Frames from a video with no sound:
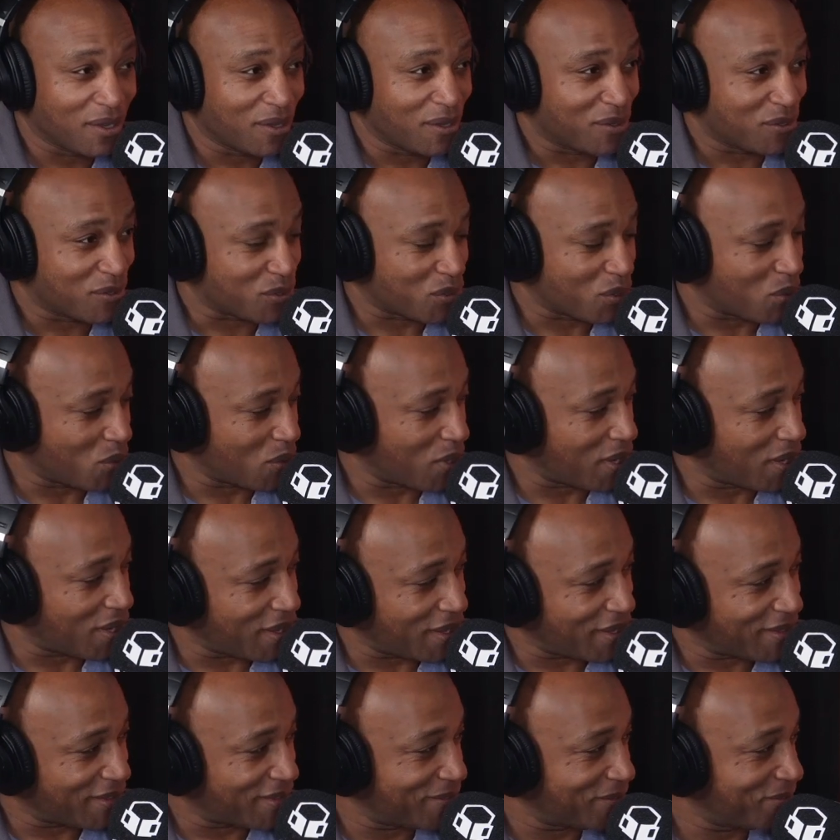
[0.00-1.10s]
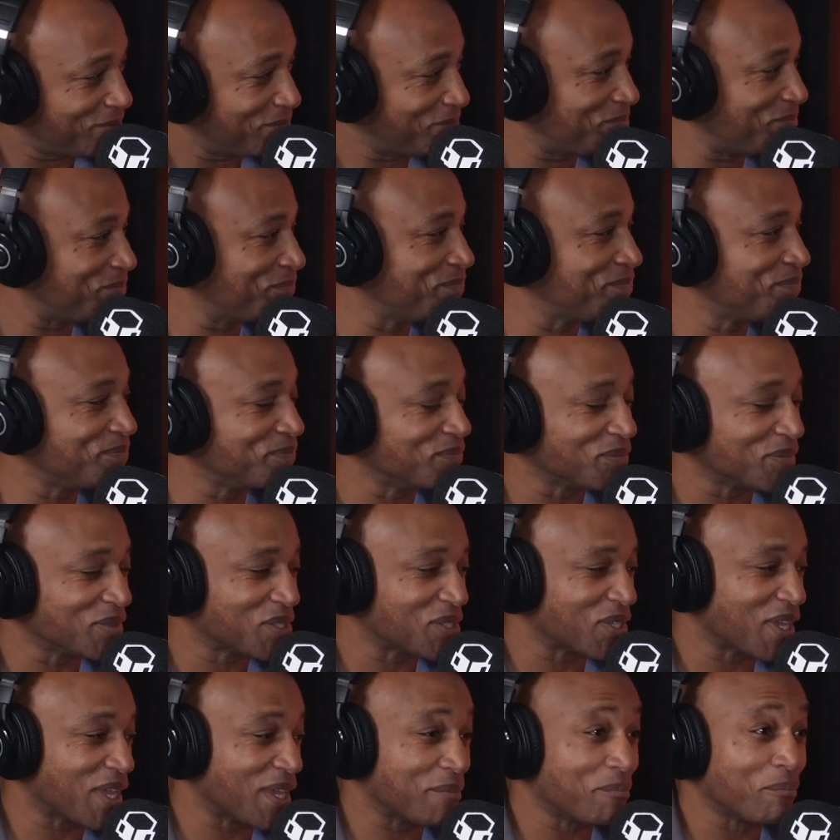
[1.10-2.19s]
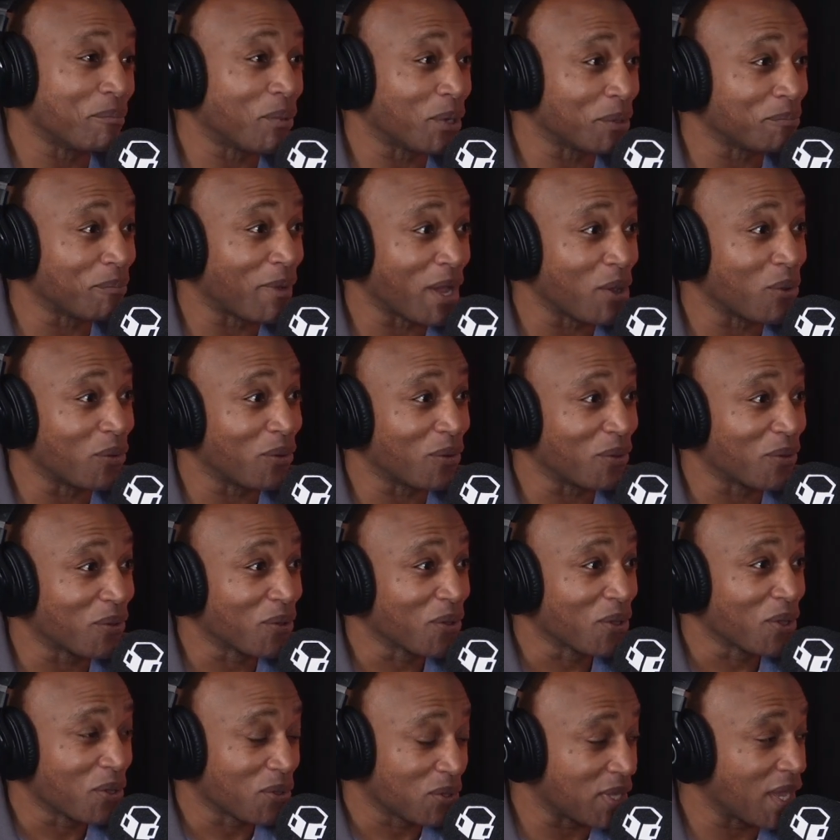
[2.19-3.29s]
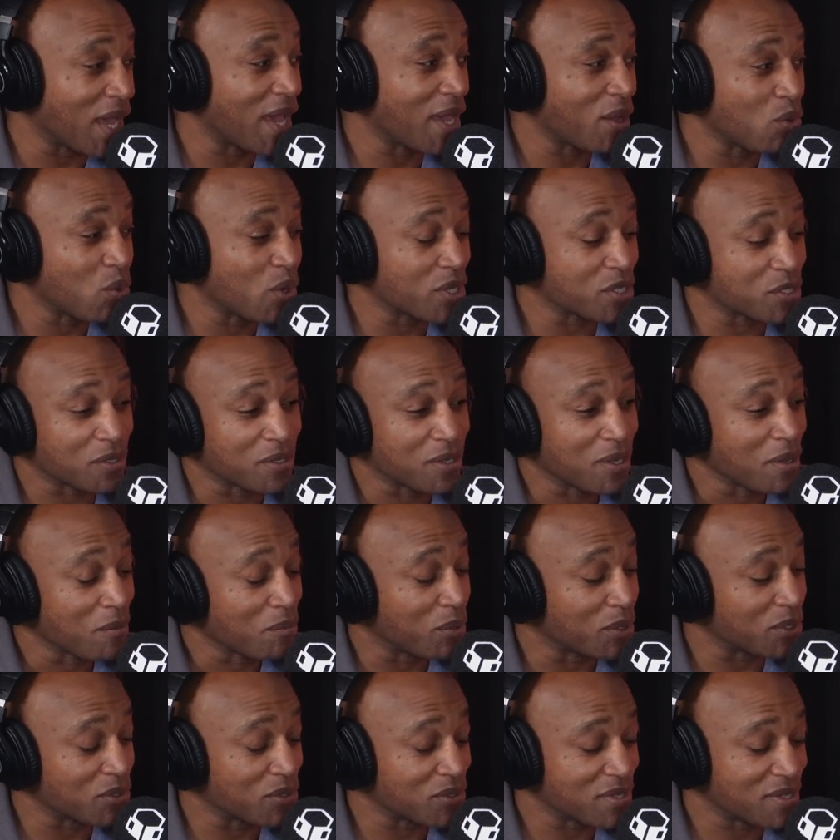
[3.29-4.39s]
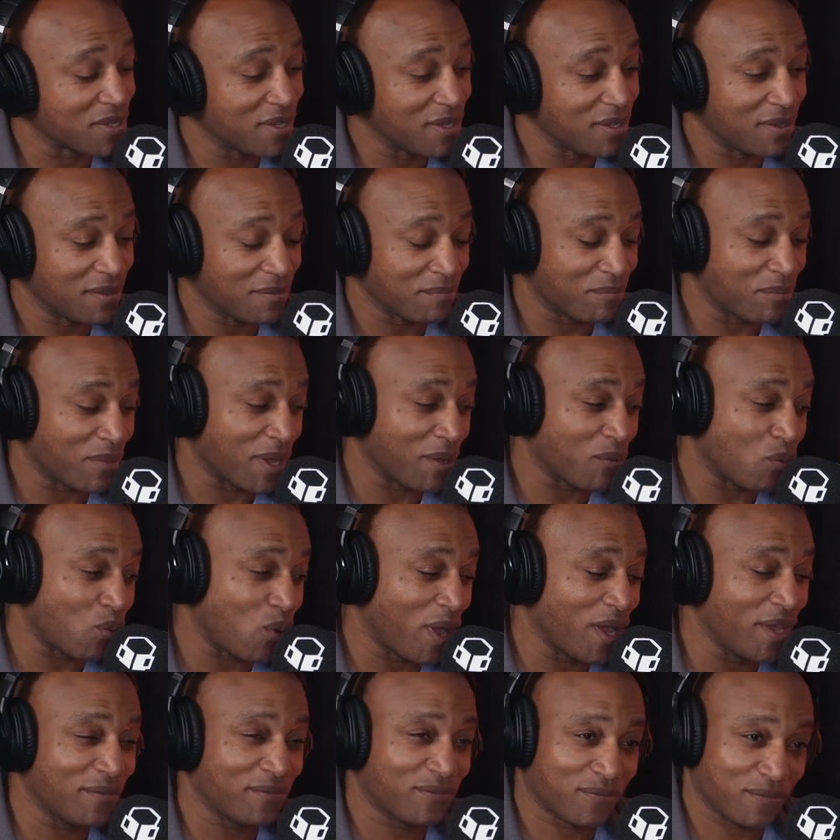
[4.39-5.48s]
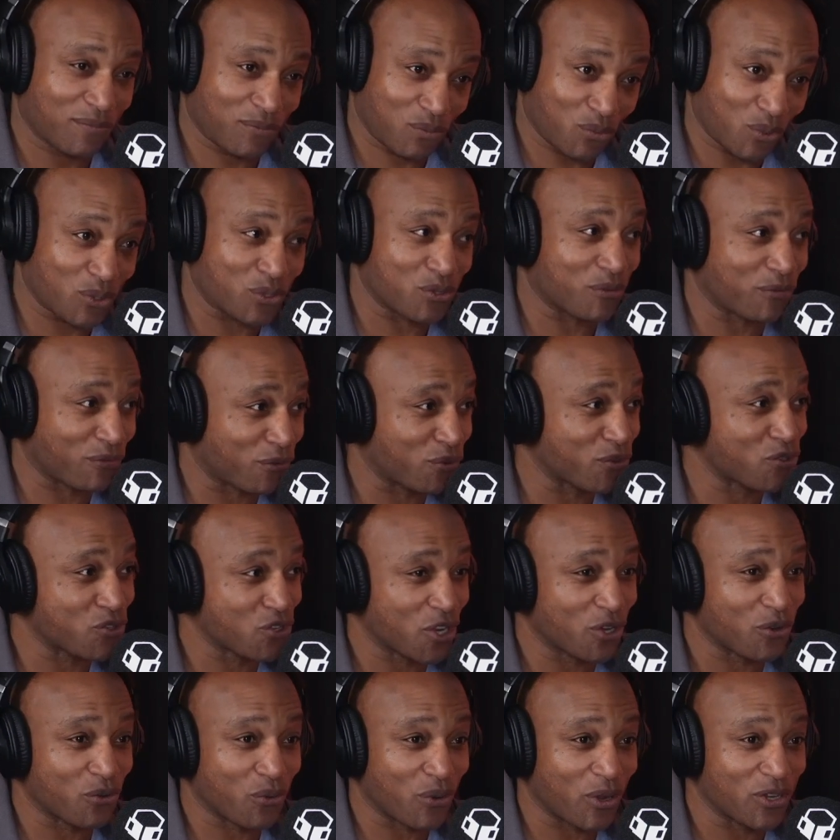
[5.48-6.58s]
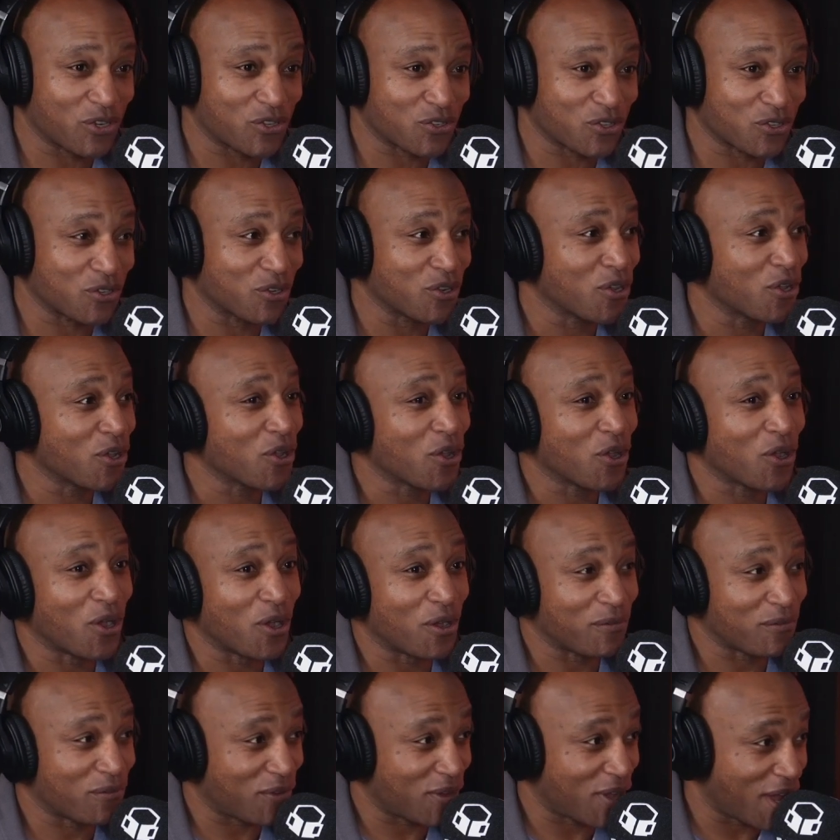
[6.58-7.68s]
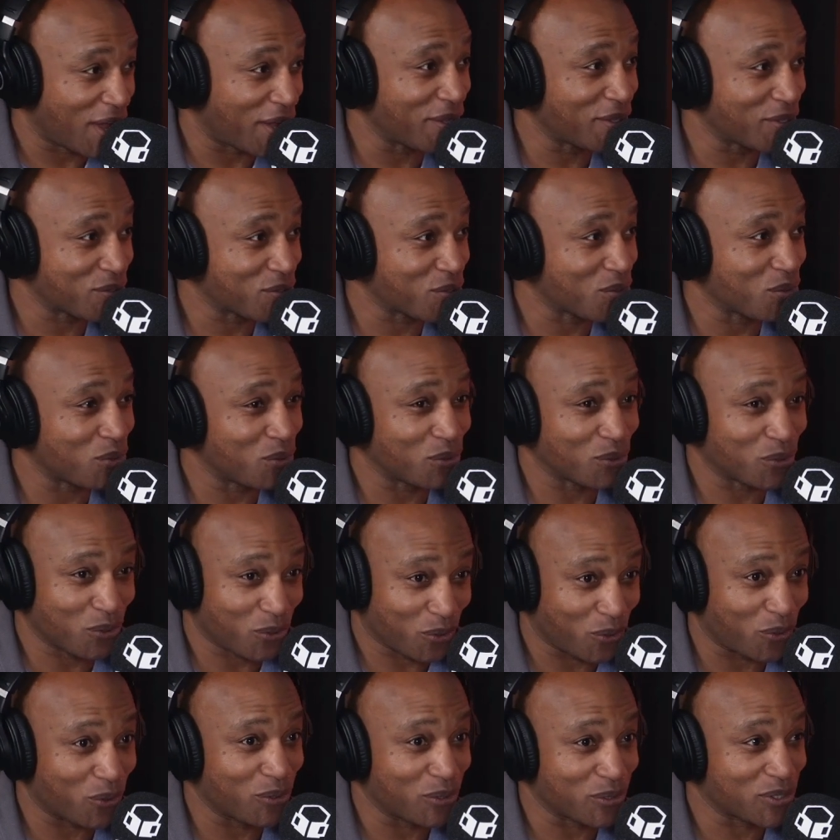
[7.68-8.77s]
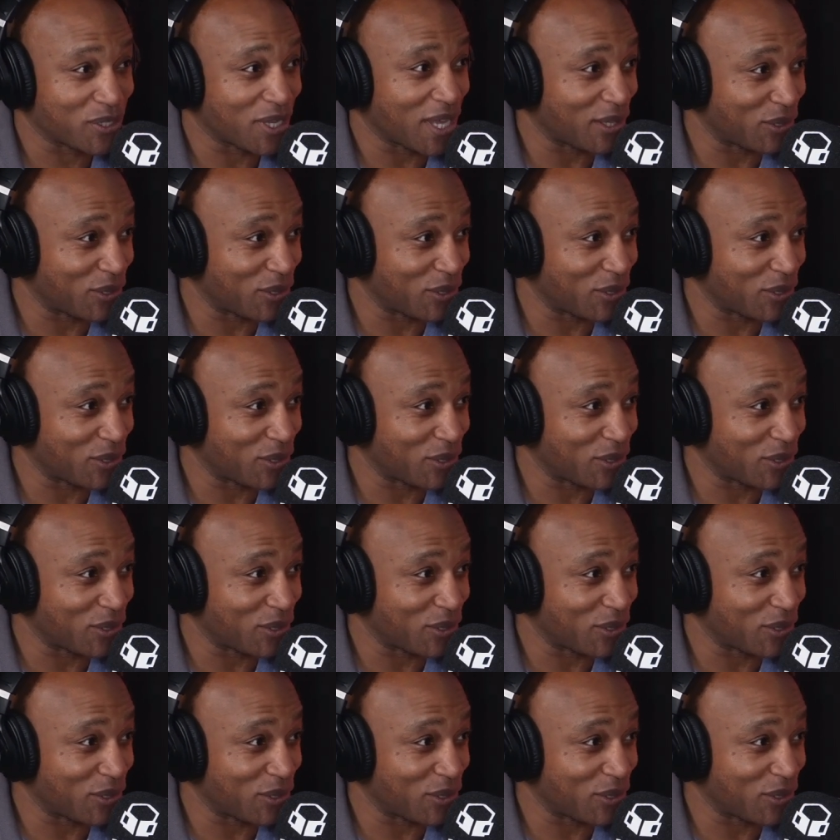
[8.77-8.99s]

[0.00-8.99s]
So Well, that must have been a shame there. Yeah, it was. But you see, my wife was the first generation of high school girls at Le